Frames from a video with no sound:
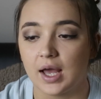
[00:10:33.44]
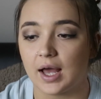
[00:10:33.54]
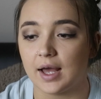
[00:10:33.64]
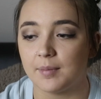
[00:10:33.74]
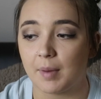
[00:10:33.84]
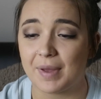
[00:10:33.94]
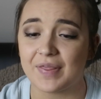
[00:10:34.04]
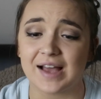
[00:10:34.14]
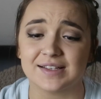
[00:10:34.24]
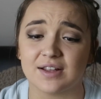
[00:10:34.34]
But
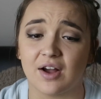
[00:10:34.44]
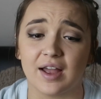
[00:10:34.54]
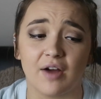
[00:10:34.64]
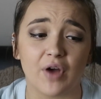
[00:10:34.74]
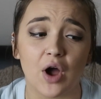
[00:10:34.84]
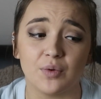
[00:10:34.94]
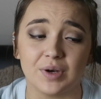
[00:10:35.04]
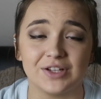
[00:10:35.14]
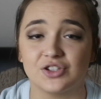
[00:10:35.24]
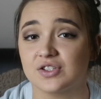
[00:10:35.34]
that's like, I've
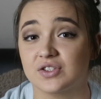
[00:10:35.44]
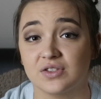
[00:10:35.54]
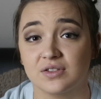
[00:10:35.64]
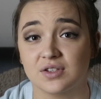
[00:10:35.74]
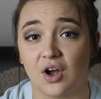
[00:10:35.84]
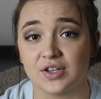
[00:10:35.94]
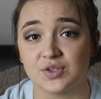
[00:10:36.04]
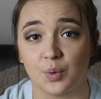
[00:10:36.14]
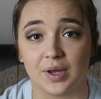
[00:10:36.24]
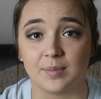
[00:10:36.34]
only just started
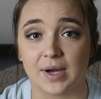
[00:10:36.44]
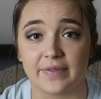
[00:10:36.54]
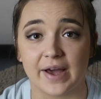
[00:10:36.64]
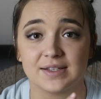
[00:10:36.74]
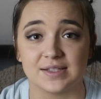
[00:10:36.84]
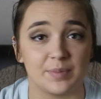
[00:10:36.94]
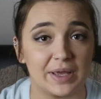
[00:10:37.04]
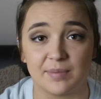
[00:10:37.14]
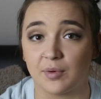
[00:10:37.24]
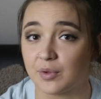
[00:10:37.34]
talking about that to the
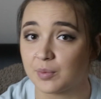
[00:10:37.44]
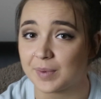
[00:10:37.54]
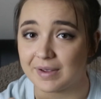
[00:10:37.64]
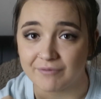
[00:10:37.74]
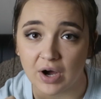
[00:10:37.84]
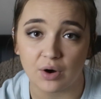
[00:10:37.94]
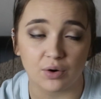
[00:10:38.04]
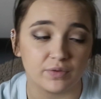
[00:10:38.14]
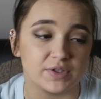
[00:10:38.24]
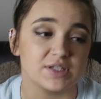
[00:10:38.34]
people that would be
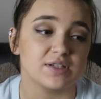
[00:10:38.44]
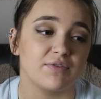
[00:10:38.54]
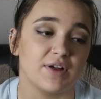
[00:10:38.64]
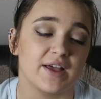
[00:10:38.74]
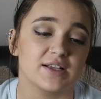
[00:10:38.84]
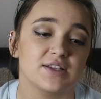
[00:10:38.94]
involved and stuff like that.